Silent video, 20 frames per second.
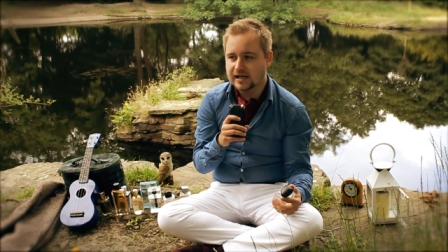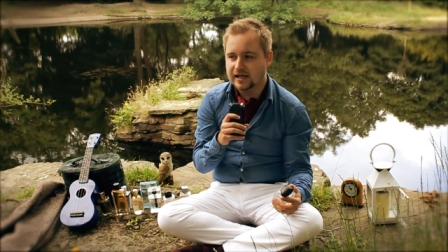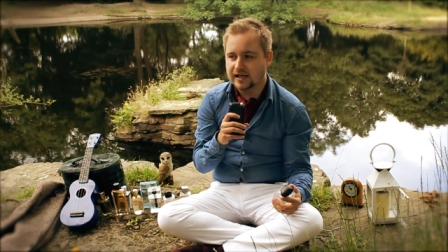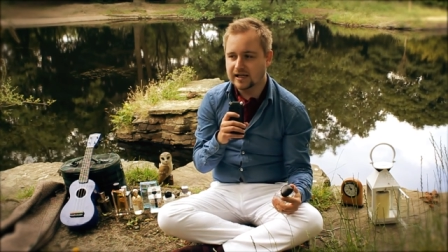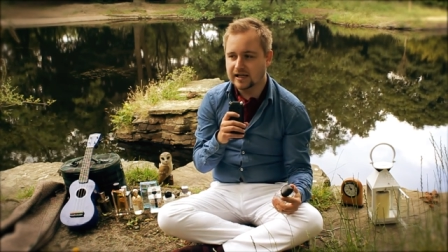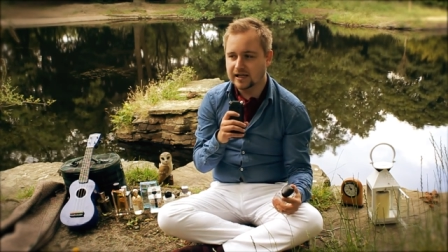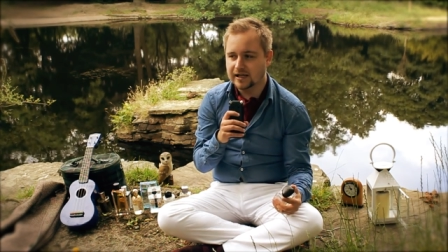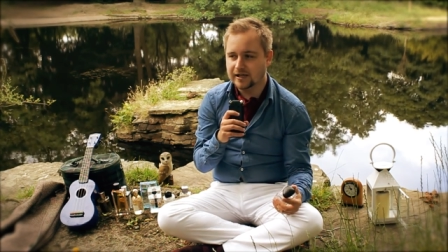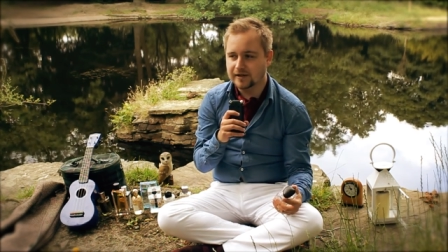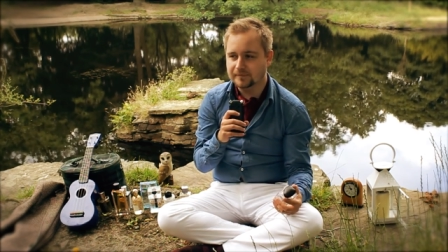
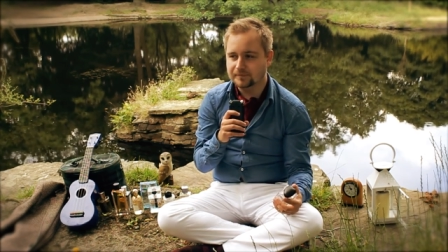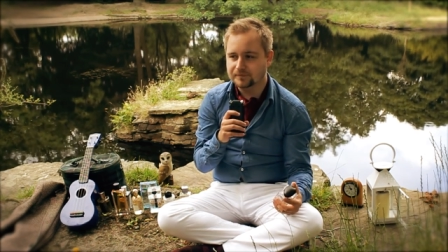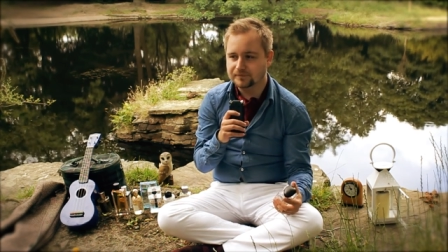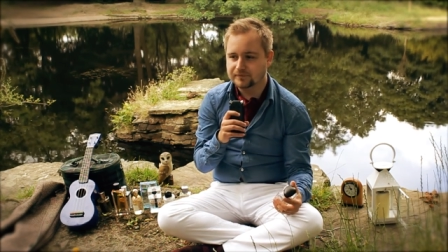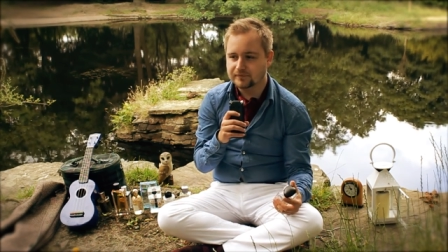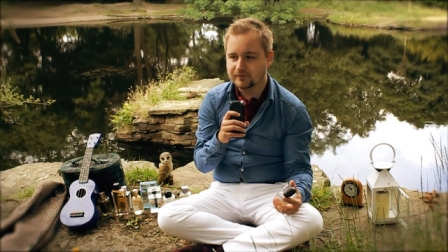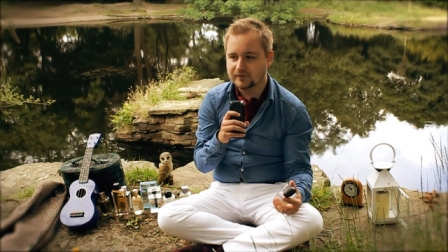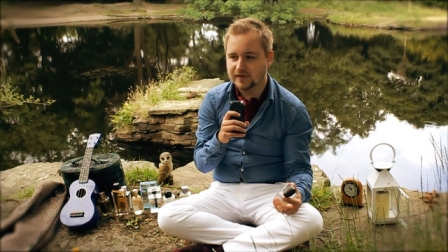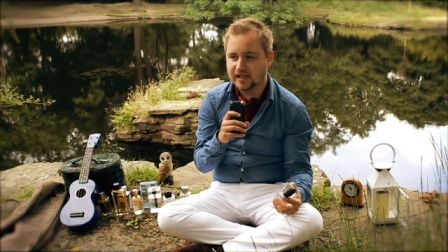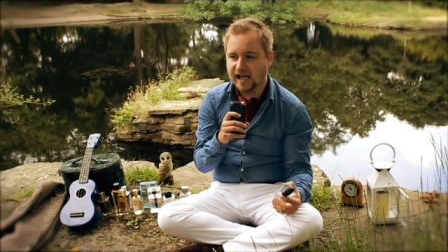um,
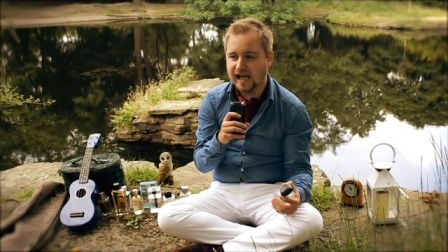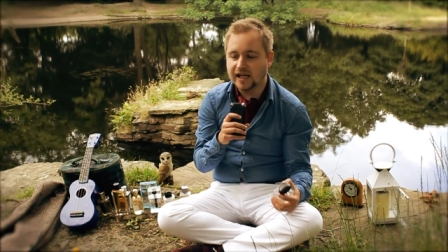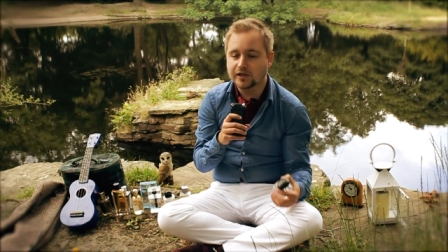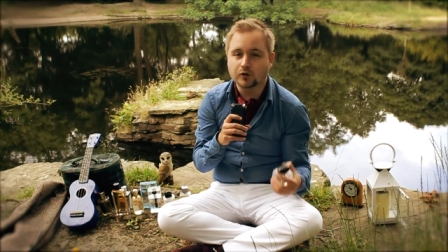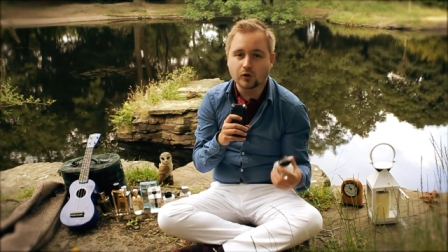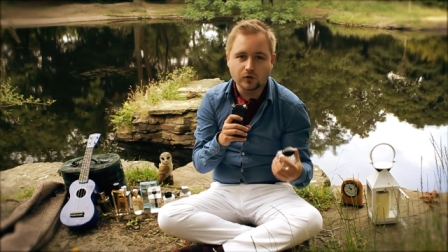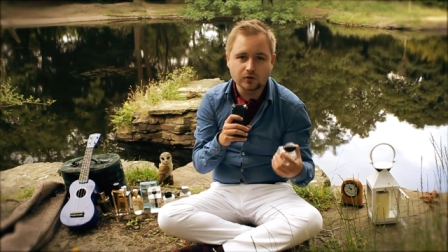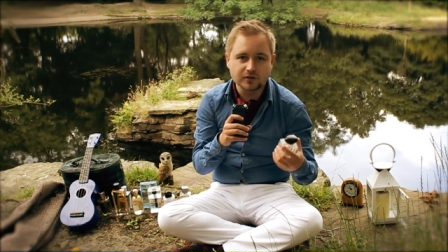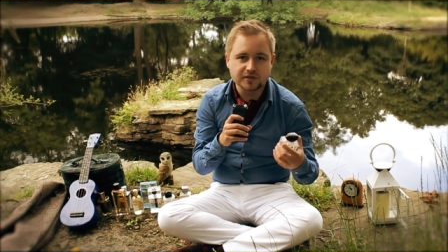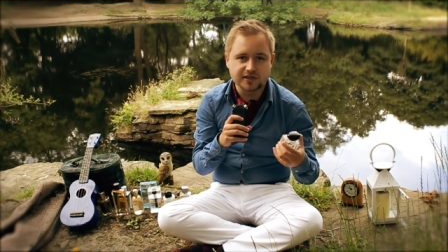and
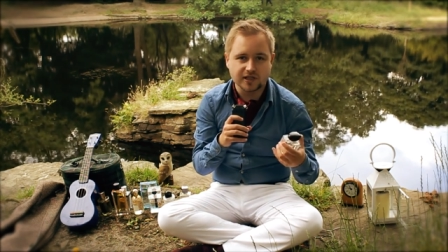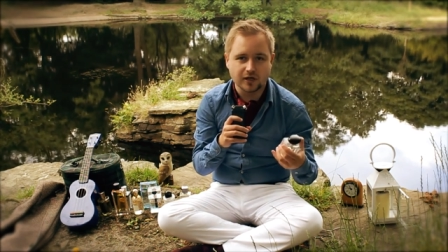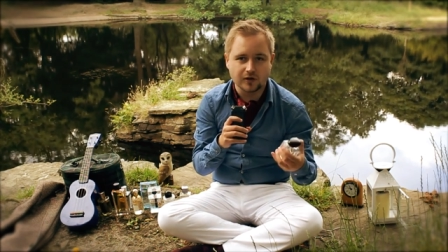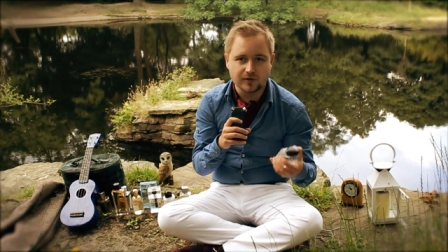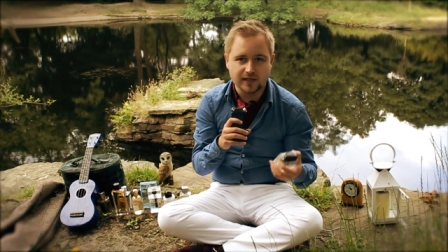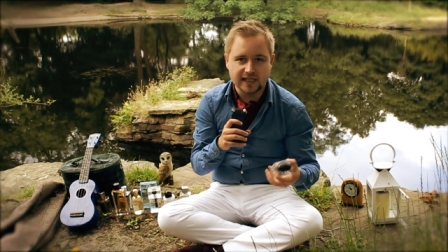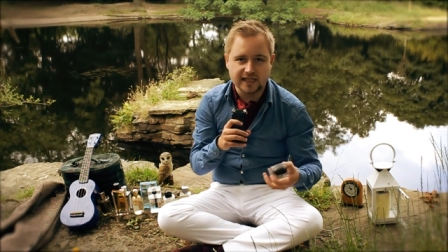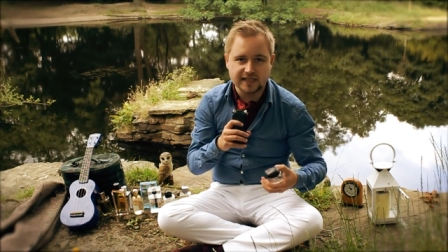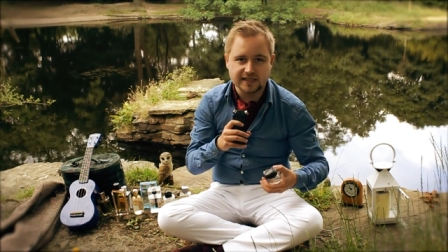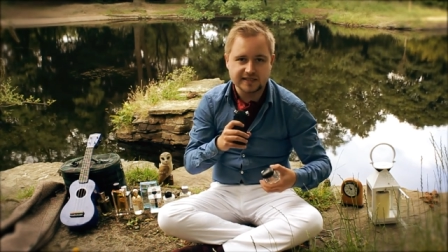also
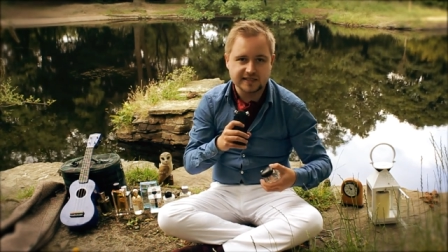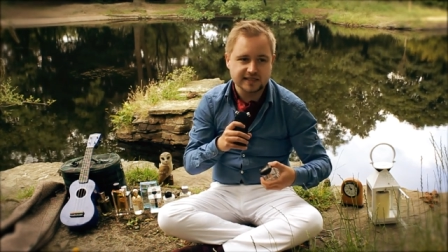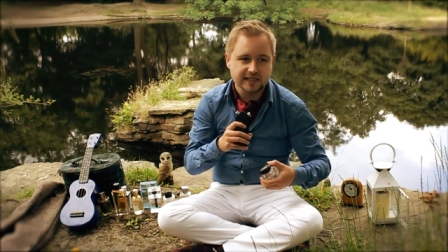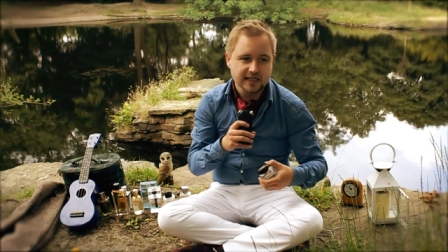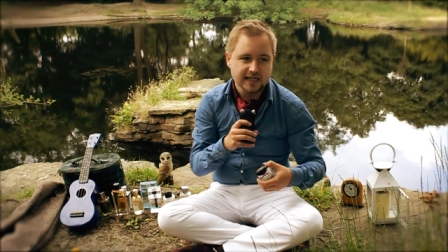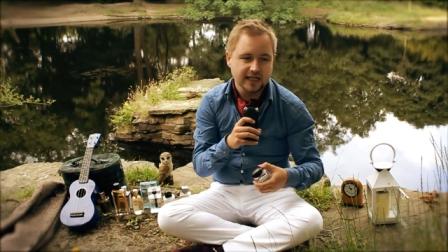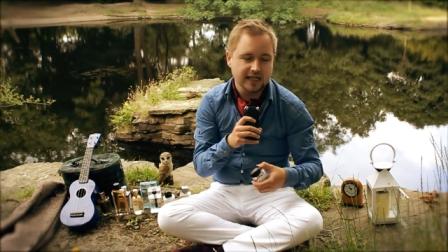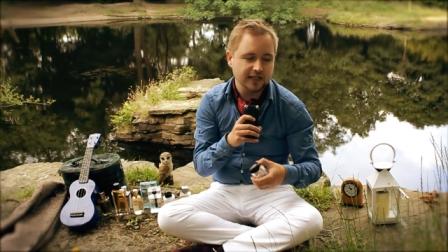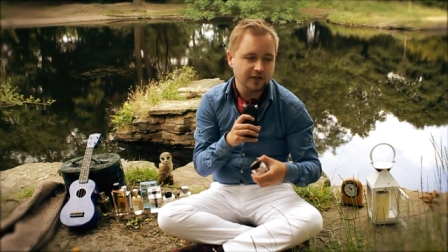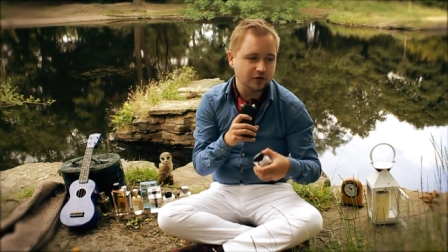is
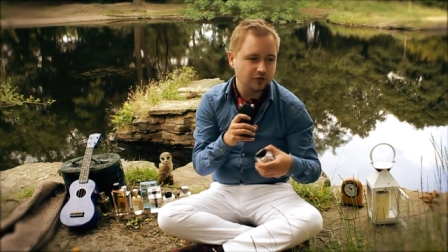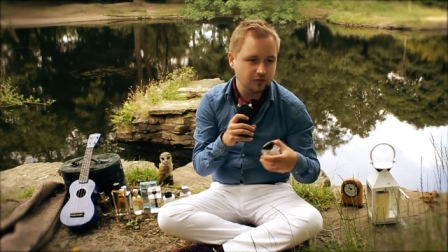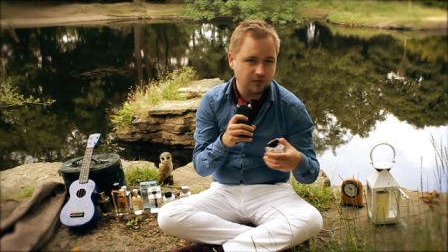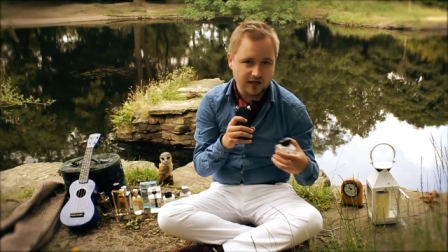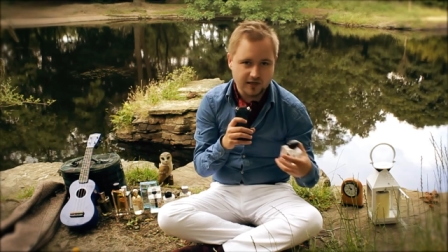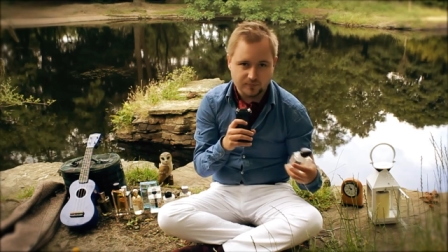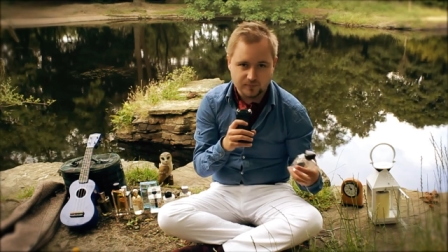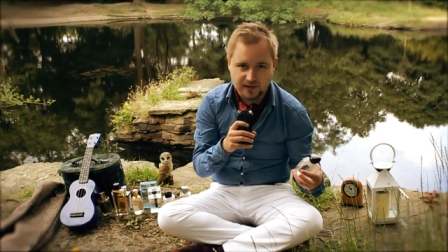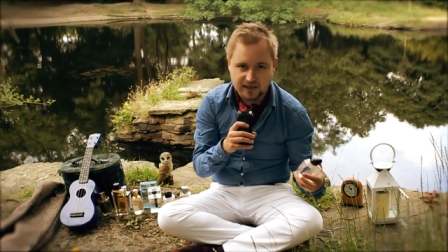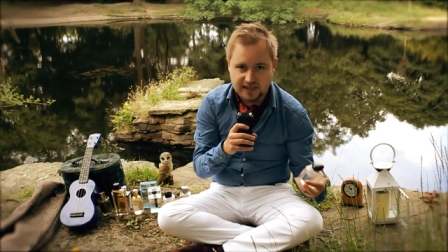
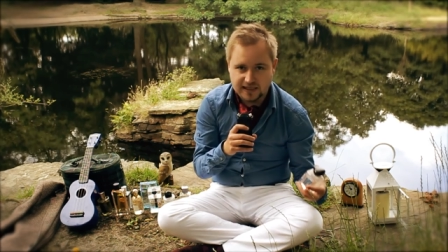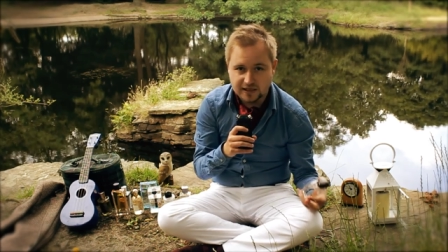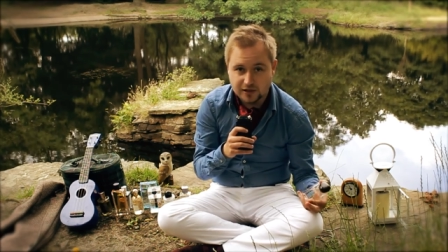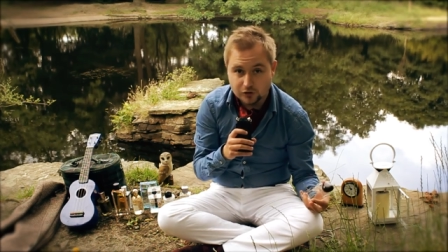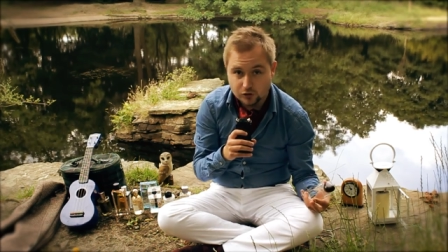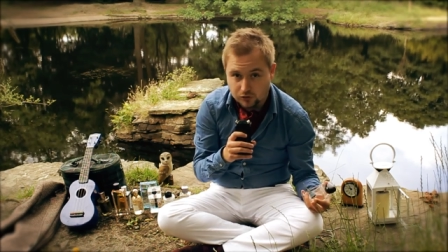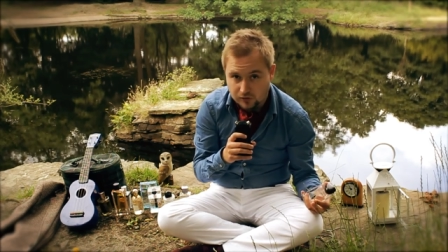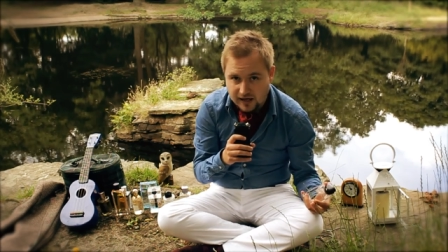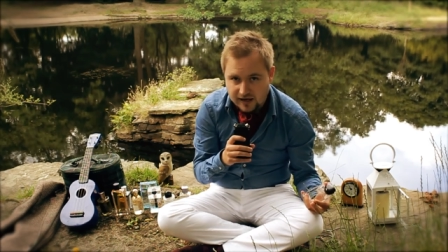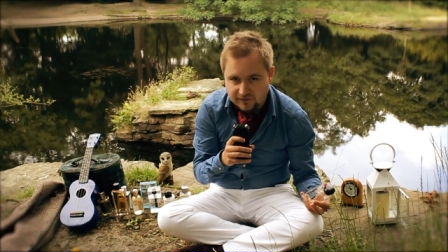incredibly
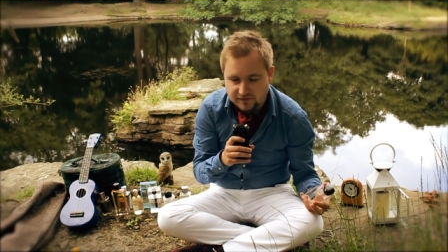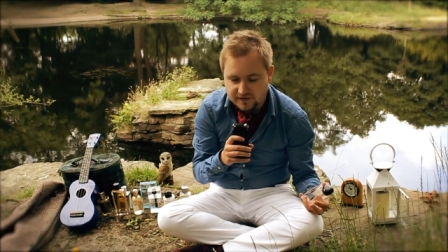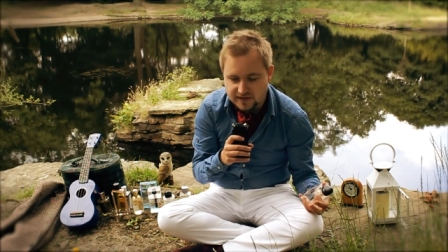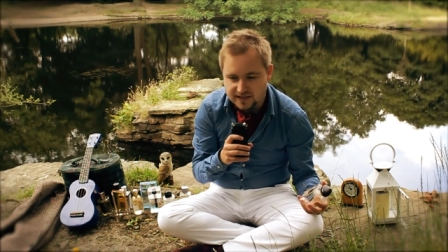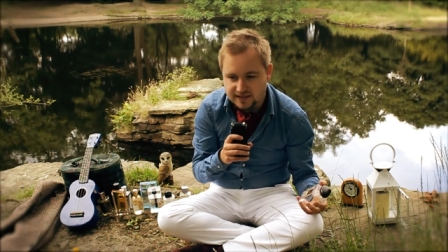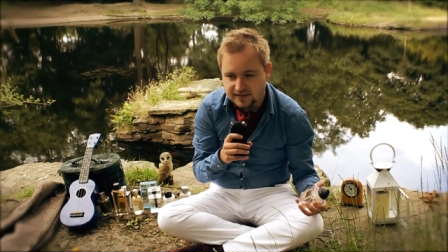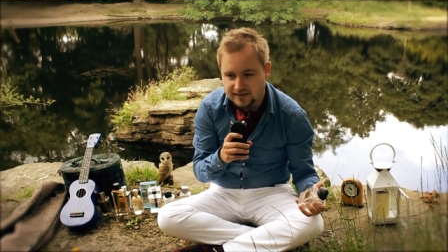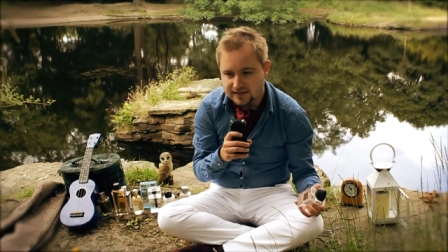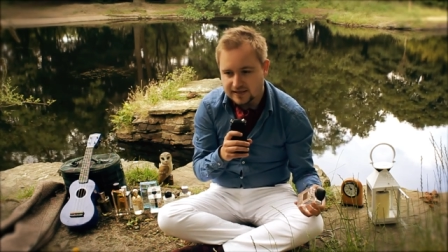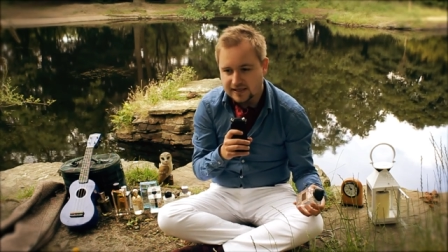
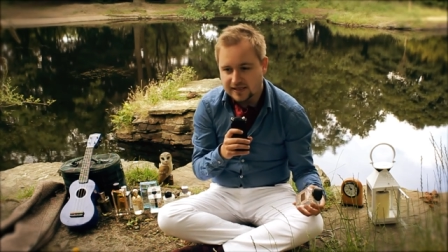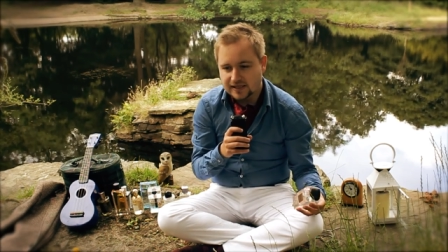crafted,